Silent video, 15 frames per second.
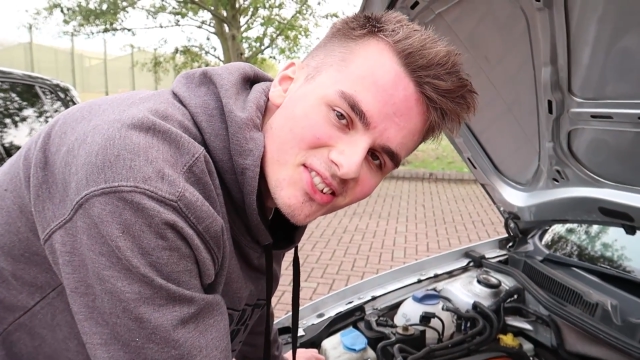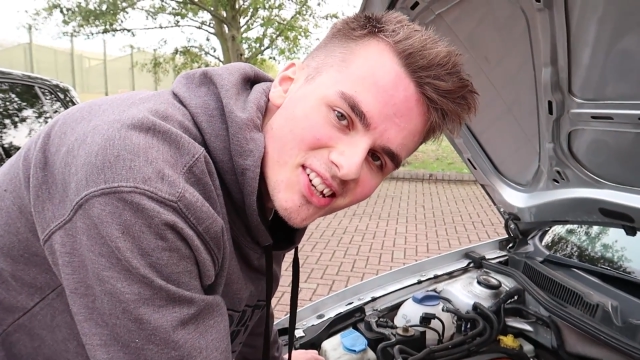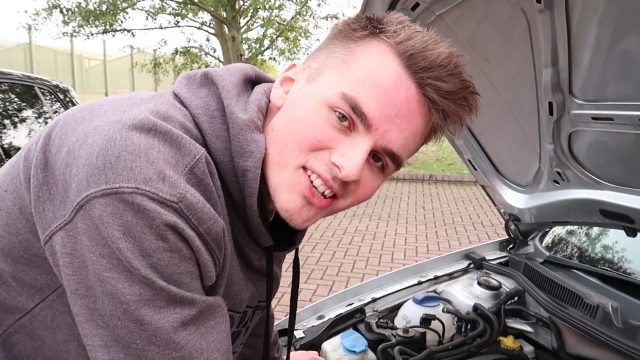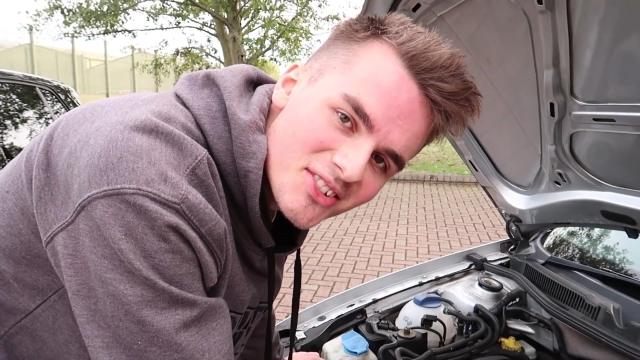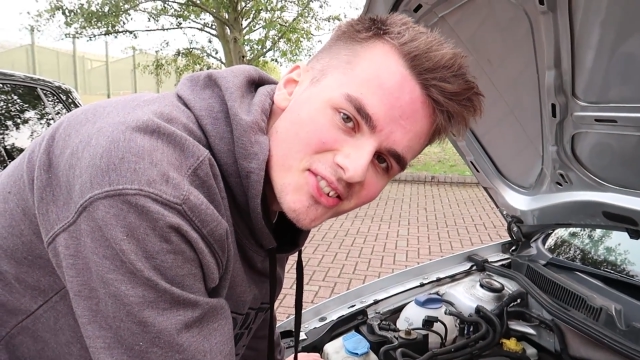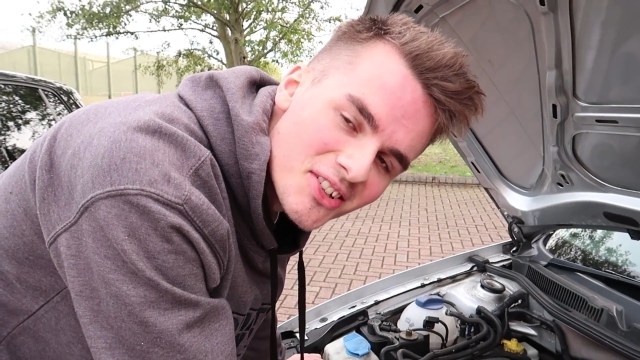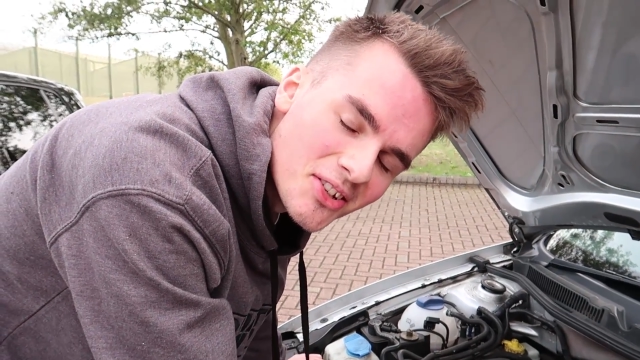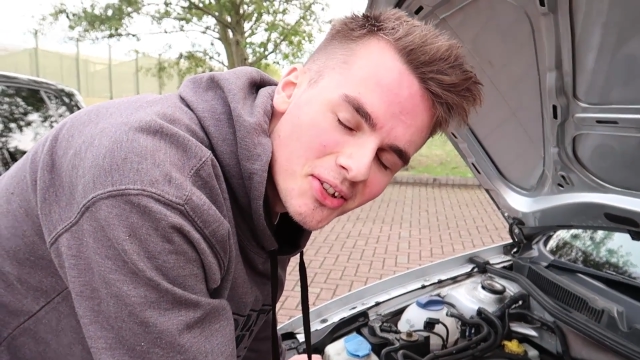
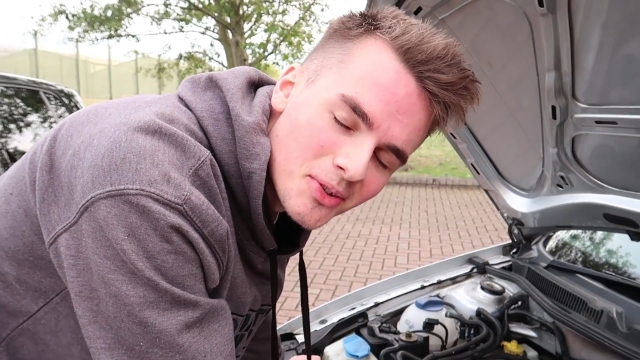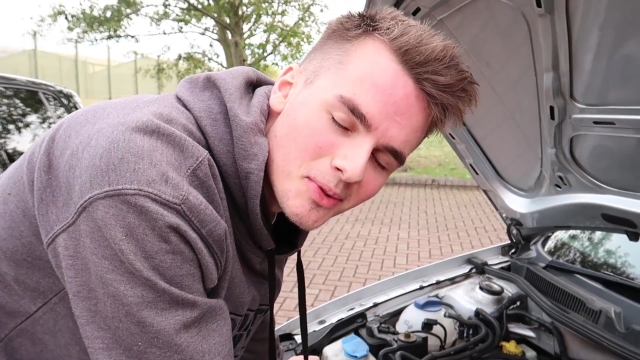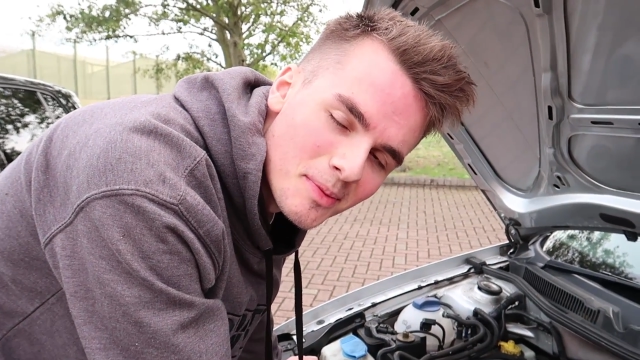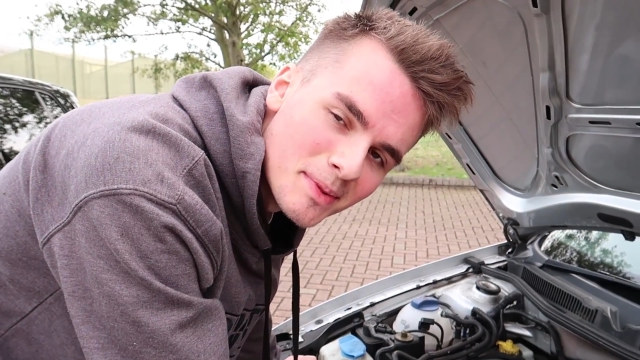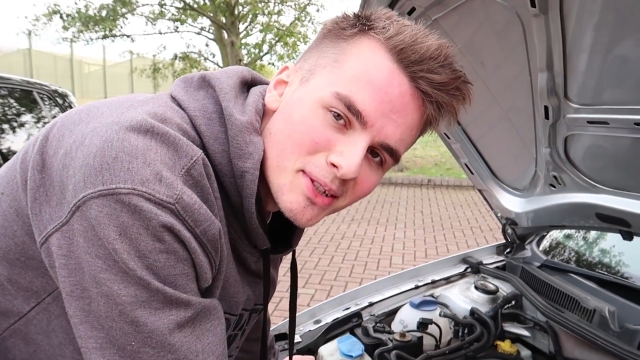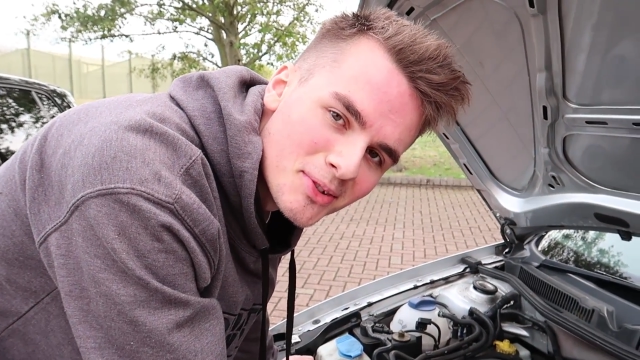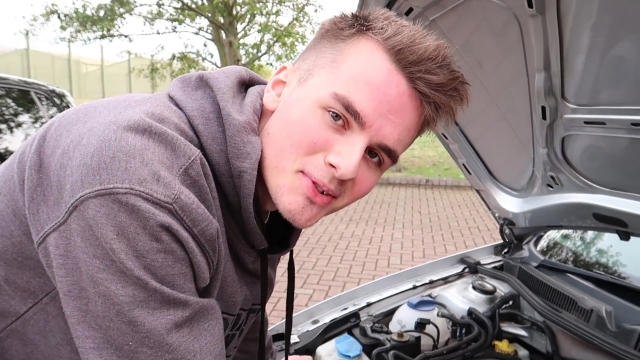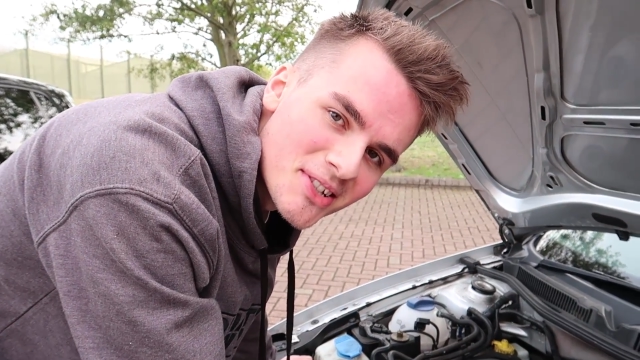change? Do you
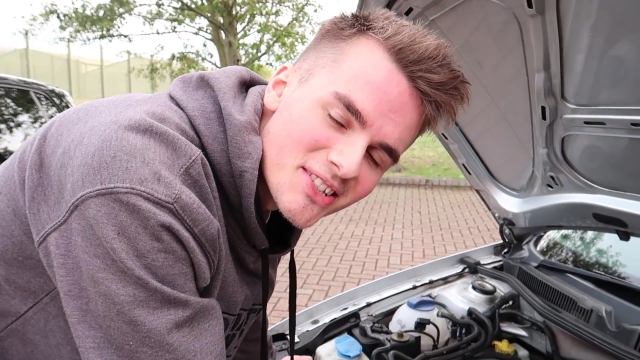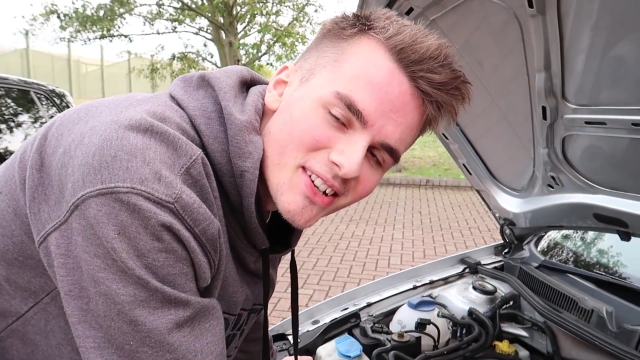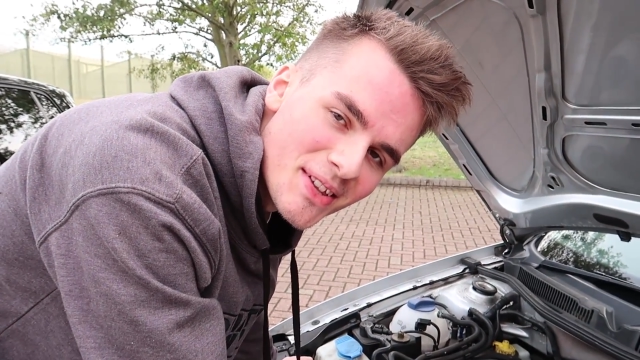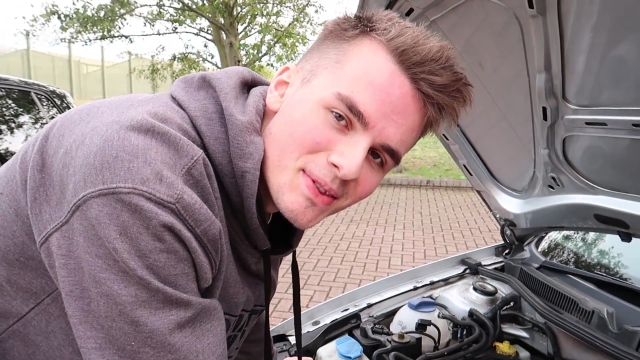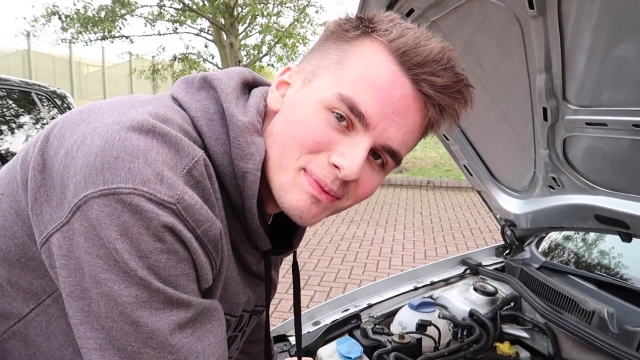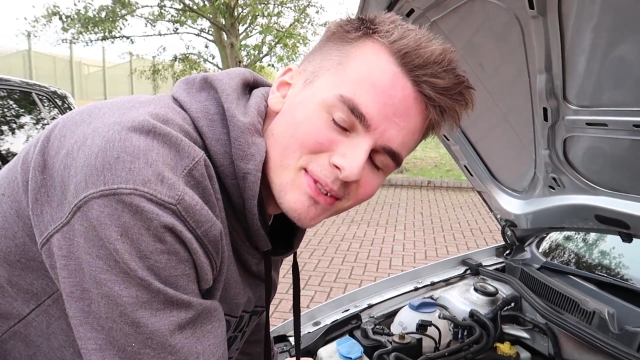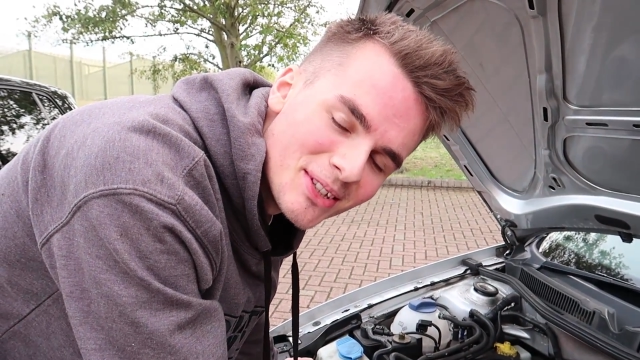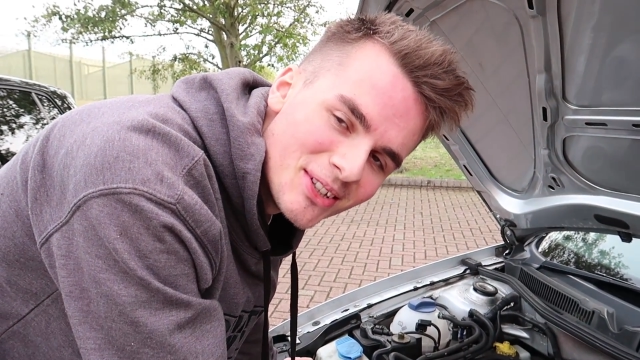want me to recite
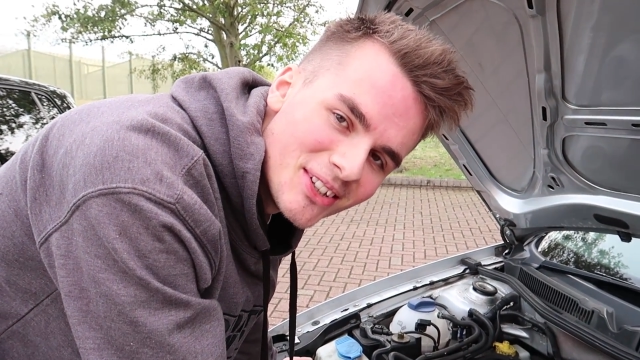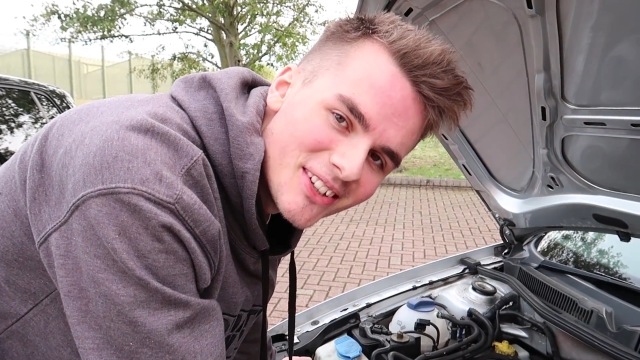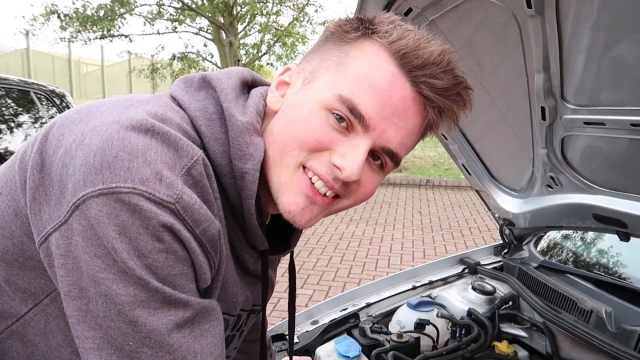them to you?